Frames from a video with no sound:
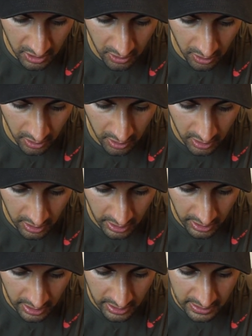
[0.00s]
here,
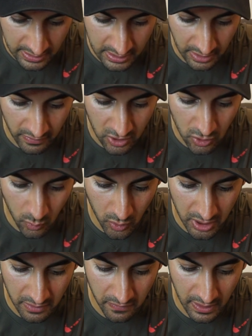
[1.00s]
seven
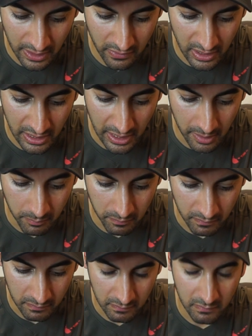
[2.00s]
twenty-five A M
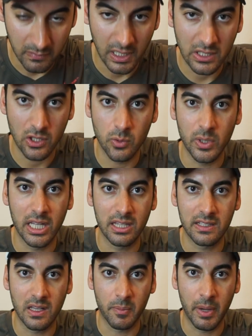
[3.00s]
That's because we got the
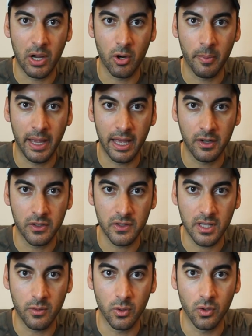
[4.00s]
sun power panels
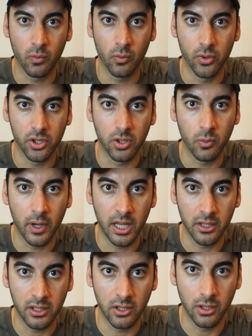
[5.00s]
that work really
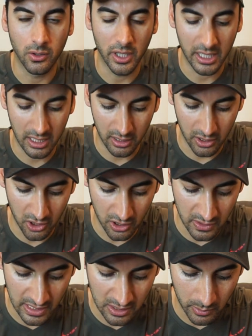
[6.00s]
well in low light
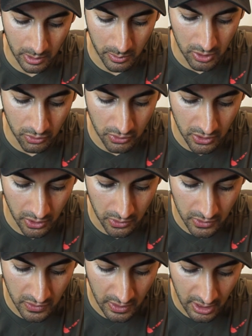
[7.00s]
conditions. That's why we use
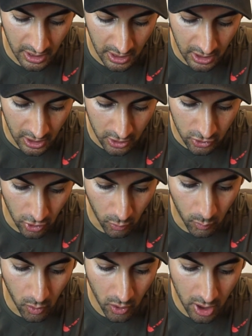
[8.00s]
those. So
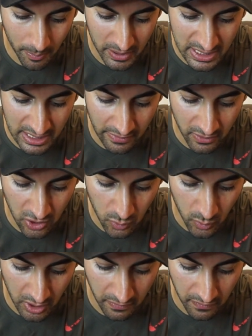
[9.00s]
it woke up at seven
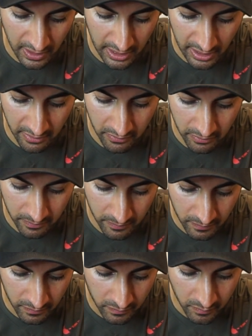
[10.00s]
twenty-five.
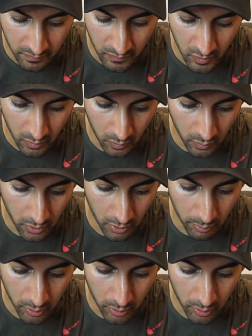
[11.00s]
We were